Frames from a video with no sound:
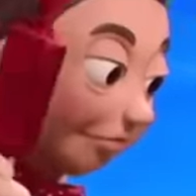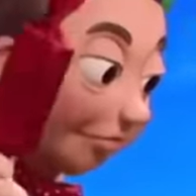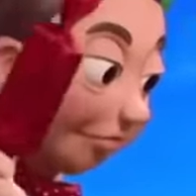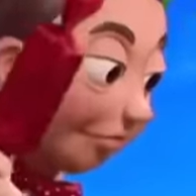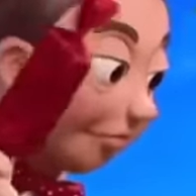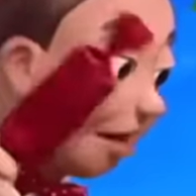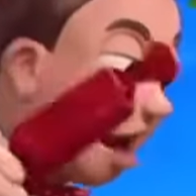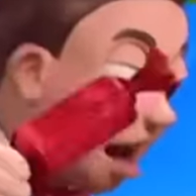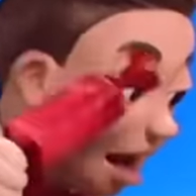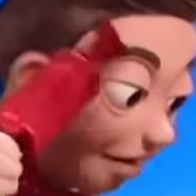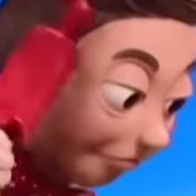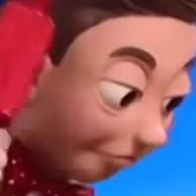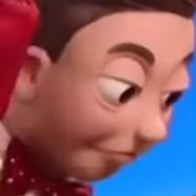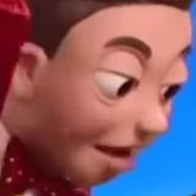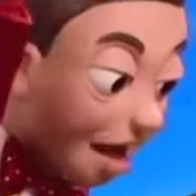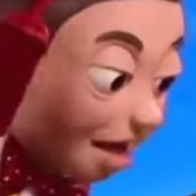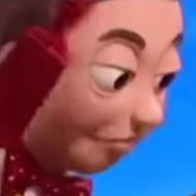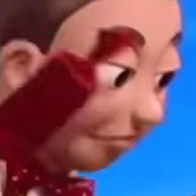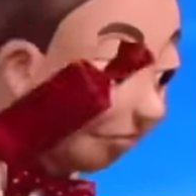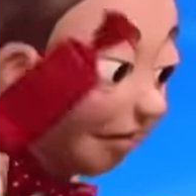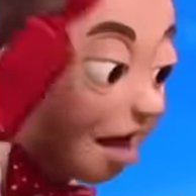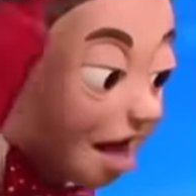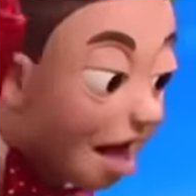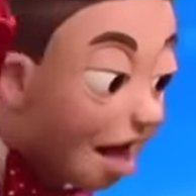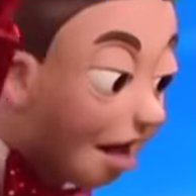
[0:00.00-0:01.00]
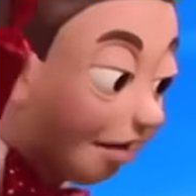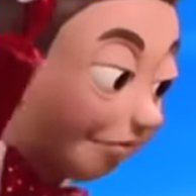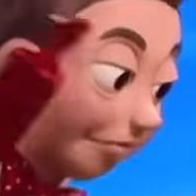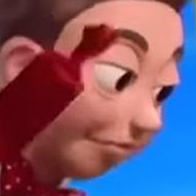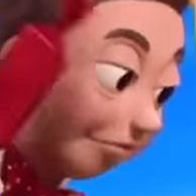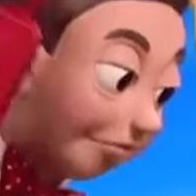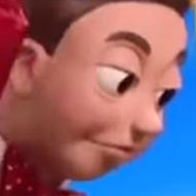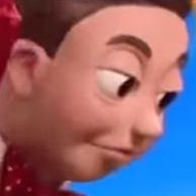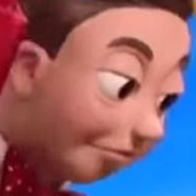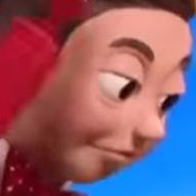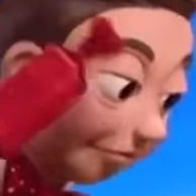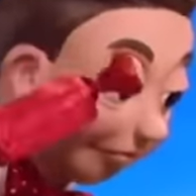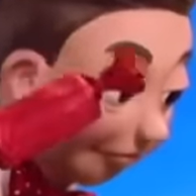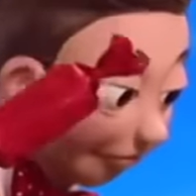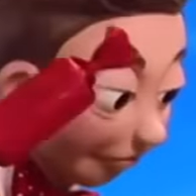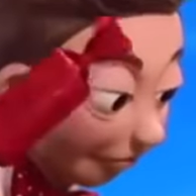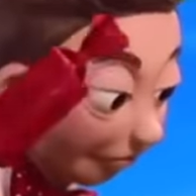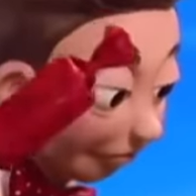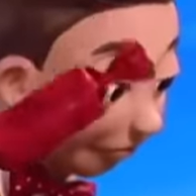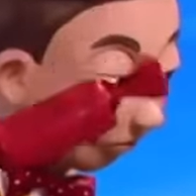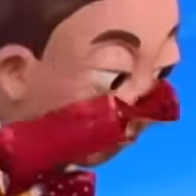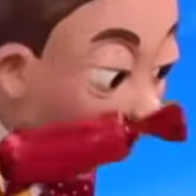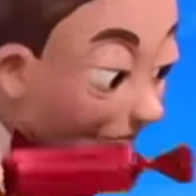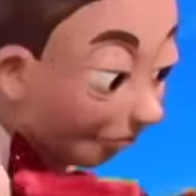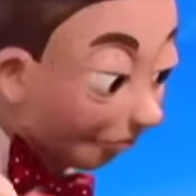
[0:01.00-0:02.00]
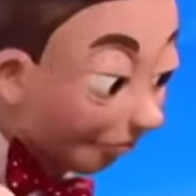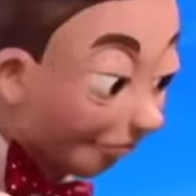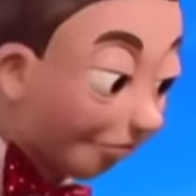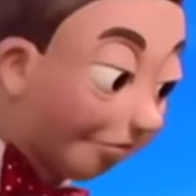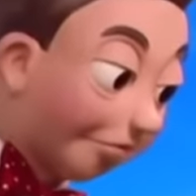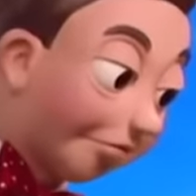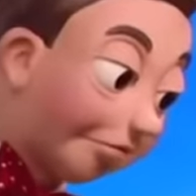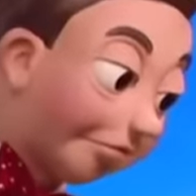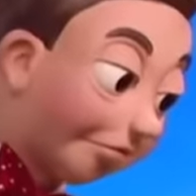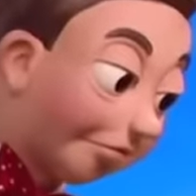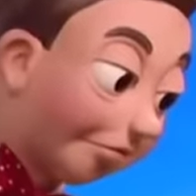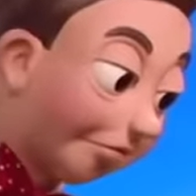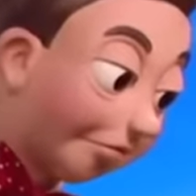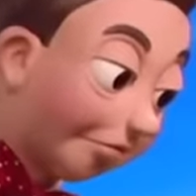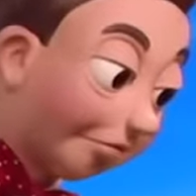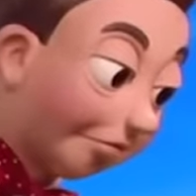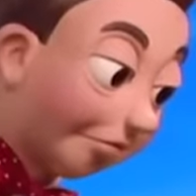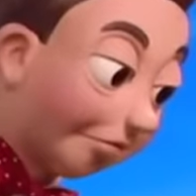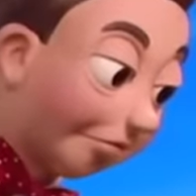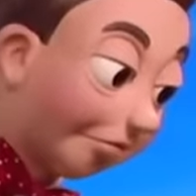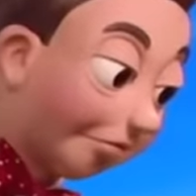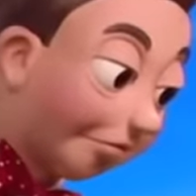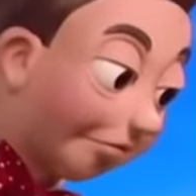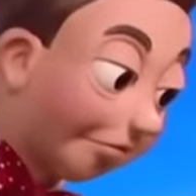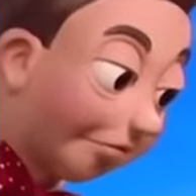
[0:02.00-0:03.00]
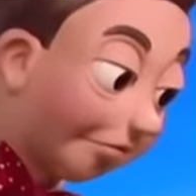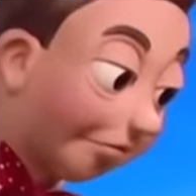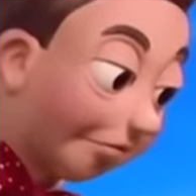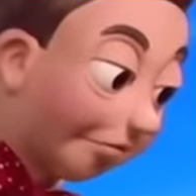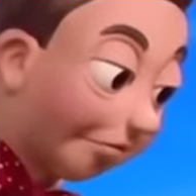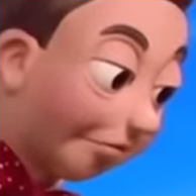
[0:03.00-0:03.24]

Oh, you want to play? This is a